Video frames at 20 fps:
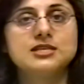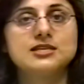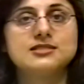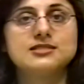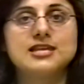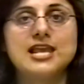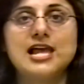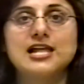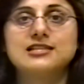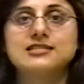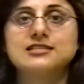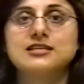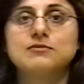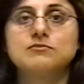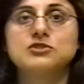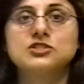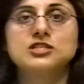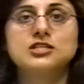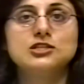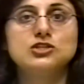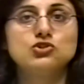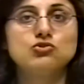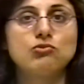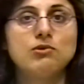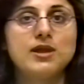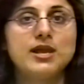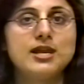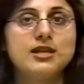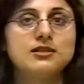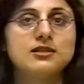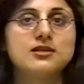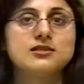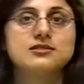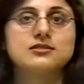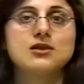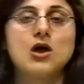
there's calcium citrate, there's